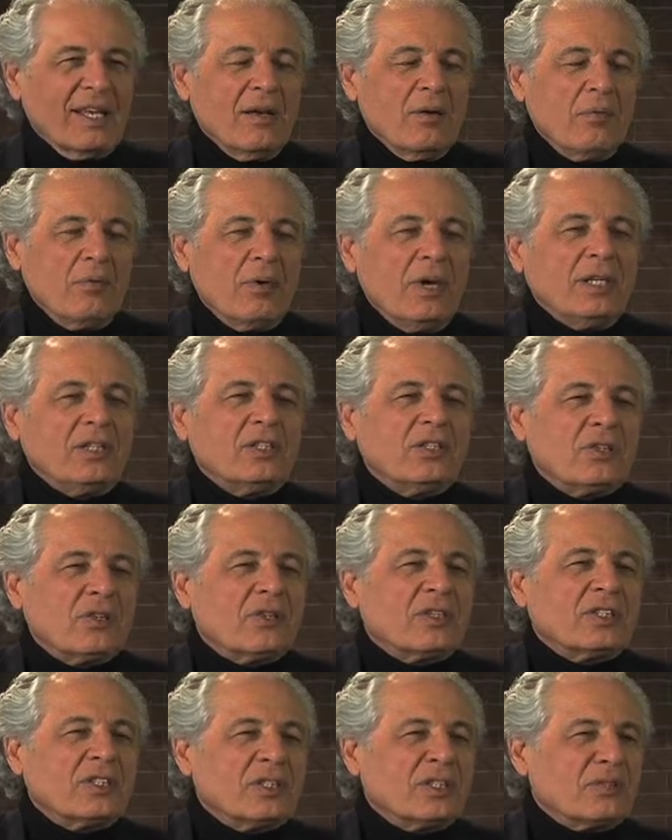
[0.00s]
What's
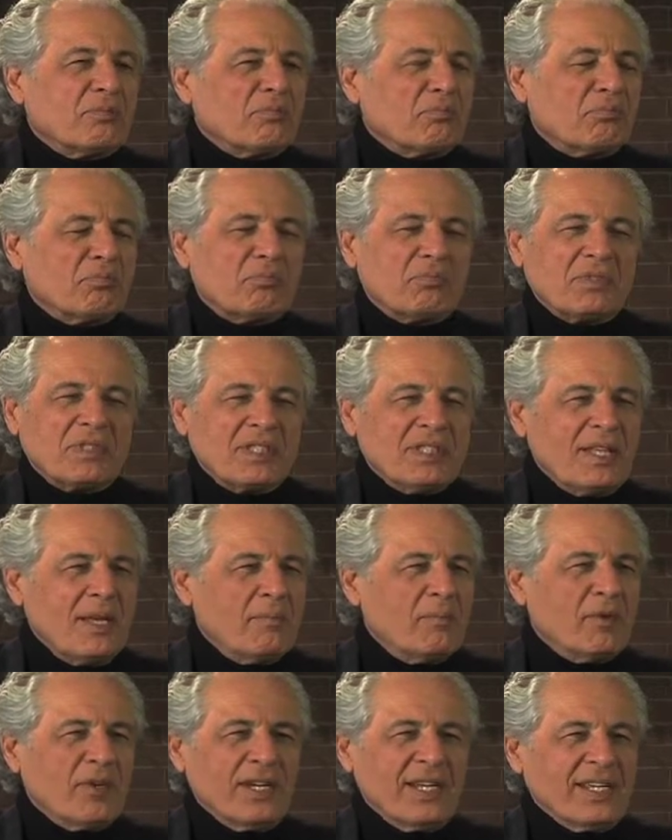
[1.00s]
your
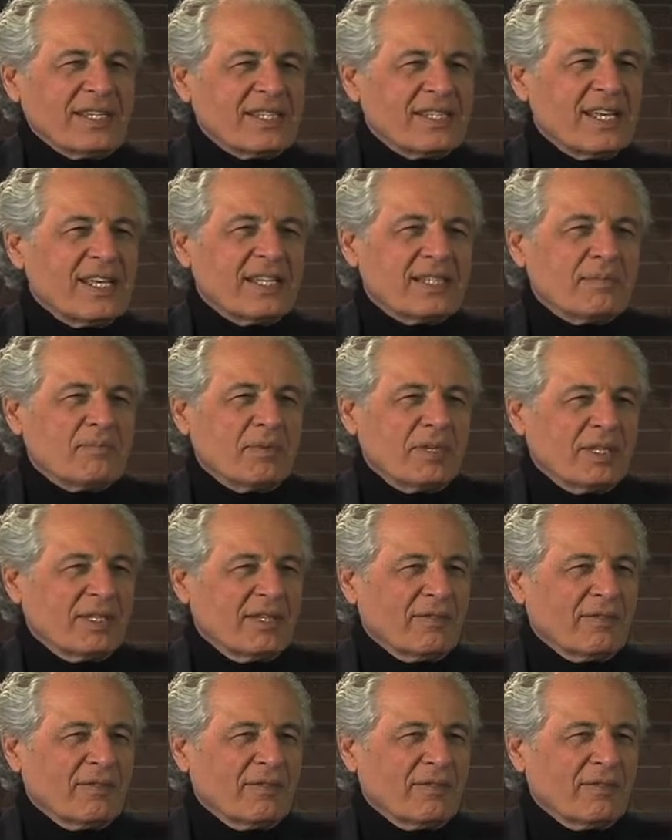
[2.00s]
summary assessment